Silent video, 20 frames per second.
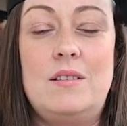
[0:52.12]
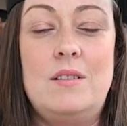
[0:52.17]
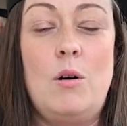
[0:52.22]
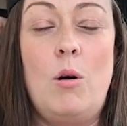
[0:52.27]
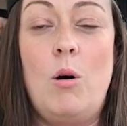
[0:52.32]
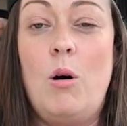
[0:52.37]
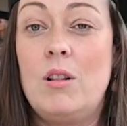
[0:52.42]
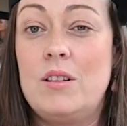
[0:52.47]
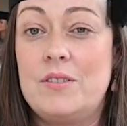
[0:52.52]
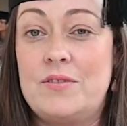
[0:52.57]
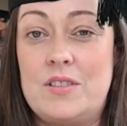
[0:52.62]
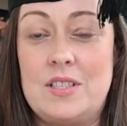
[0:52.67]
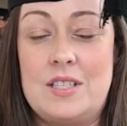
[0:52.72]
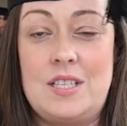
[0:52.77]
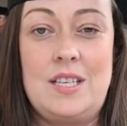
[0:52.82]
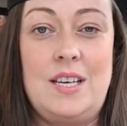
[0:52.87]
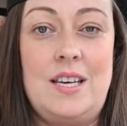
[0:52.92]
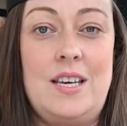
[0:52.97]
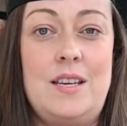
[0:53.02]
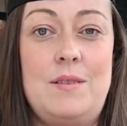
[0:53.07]
all of the
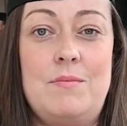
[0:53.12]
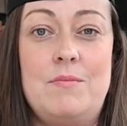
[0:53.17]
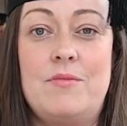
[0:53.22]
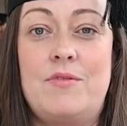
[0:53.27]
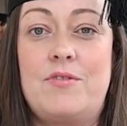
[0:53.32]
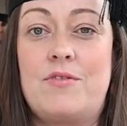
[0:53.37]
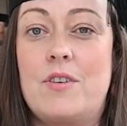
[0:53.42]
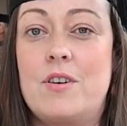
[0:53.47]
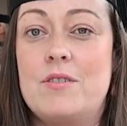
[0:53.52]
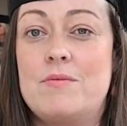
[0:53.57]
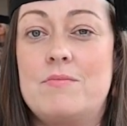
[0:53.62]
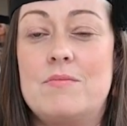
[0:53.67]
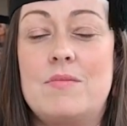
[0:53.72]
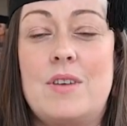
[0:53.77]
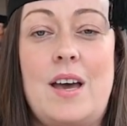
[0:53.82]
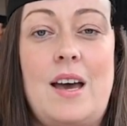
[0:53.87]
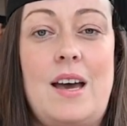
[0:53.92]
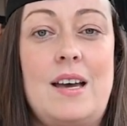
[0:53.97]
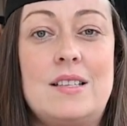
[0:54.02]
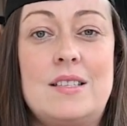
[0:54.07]
team, from
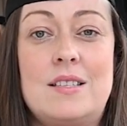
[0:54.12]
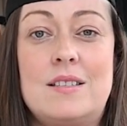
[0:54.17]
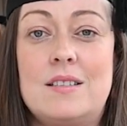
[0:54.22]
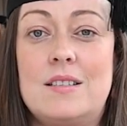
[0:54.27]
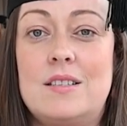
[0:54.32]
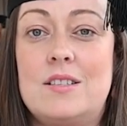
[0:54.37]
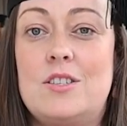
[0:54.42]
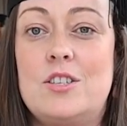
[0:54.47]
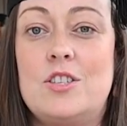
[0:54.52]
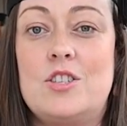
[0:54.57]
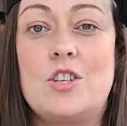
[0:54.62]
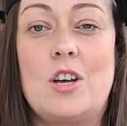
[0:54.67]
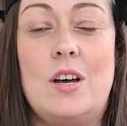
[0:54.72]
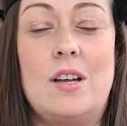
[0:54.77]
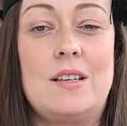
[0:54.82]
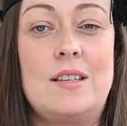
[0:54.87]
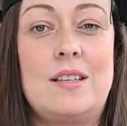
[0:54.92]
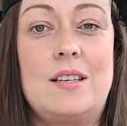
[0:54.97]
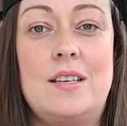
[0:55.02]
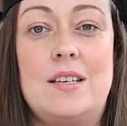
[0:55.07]
Asta to
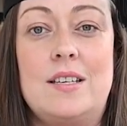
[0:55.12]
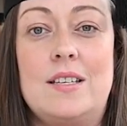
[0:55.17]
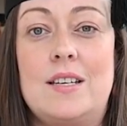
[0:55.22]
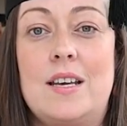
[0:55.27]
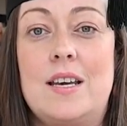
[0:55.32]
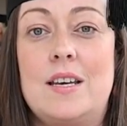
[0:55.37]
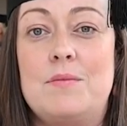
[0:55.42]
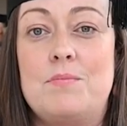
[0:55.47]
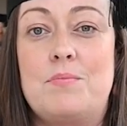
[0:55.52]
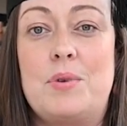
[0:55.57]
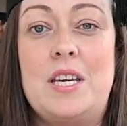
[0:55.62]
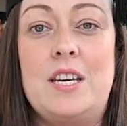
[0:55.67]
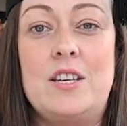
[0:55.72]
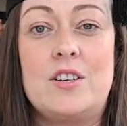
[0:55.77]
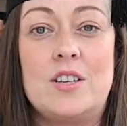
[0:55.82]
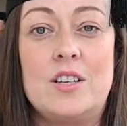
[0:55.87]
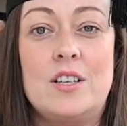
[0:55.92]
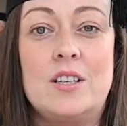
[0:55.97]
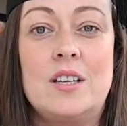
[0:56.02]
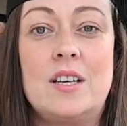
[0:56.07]
Jonathan and
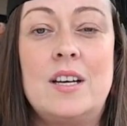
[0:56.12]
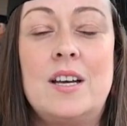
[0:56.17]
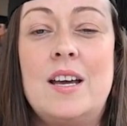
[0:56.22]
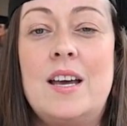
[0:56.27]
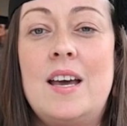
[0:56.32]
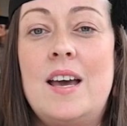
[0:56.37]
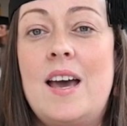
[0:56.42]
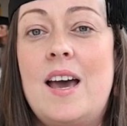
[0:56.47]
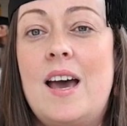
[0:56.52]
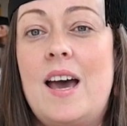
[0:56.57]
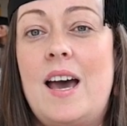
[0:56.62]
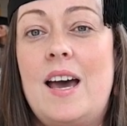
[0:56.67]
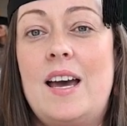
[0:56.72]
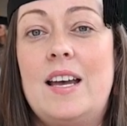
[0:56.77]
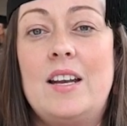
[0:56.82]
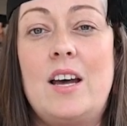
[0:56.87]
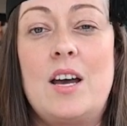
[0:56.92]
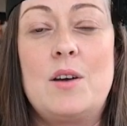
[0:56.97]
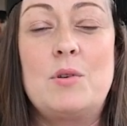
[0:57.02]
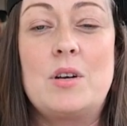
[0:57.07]
Peter.
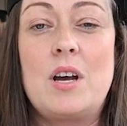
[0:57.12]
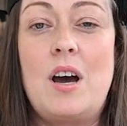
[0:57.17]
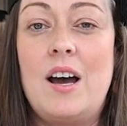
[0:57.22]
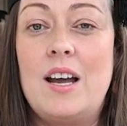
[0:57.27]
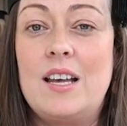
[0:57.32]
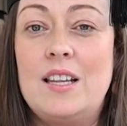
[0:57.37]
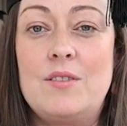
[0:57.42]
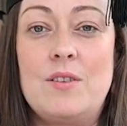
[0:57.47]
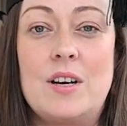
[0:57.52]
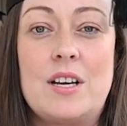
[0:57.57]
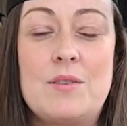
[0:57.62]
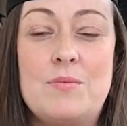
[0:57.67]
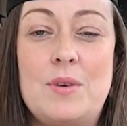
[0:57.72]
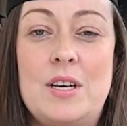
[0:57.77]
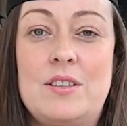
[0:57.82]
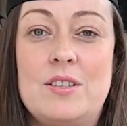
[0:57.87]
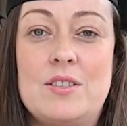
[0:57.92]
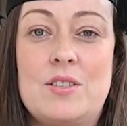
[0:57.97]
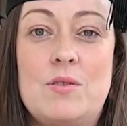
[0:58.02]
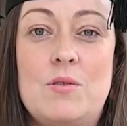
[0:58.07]
And I would highly
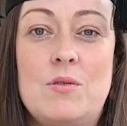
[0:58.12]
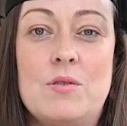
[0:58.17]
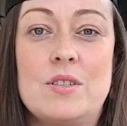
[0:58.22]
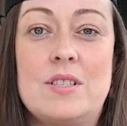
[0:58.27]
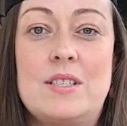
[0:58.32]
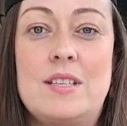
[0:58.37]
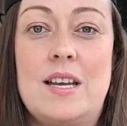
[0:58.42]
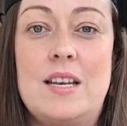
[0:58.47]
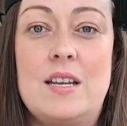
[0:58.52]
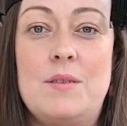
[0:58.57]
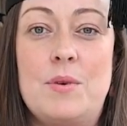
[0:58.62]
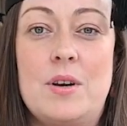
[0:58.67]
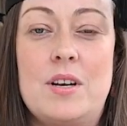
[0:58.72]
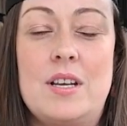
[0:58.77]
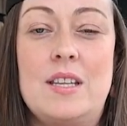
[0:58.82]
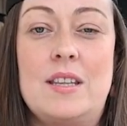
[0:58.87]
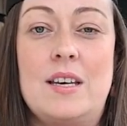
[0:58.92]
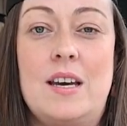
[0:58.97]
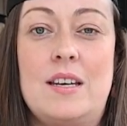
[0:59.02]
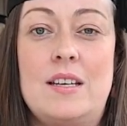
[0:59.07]
recommend this course to
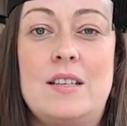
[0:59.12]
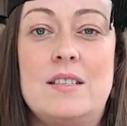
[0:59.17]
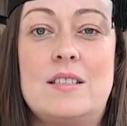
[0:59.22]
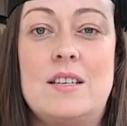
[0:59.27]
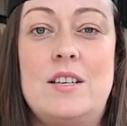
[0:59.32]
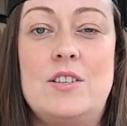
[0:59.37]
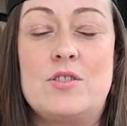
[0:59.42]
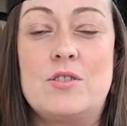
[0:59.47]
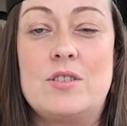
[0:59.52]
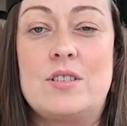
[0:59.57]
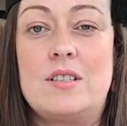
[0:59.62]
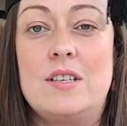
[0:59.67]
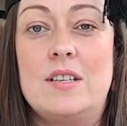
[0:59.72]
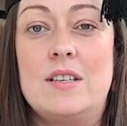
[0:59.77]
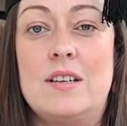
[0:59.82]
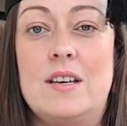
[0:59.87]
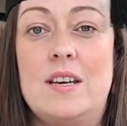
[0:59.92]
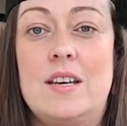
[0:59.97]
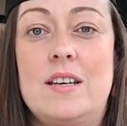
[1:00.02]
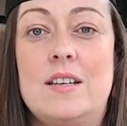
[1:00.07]
anybody that is
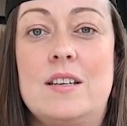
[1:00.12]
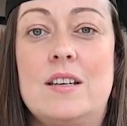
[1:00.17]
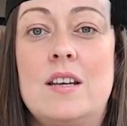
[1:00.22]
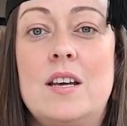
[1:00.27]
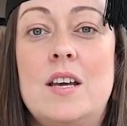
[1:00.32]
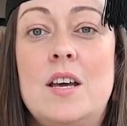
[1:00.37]
interested in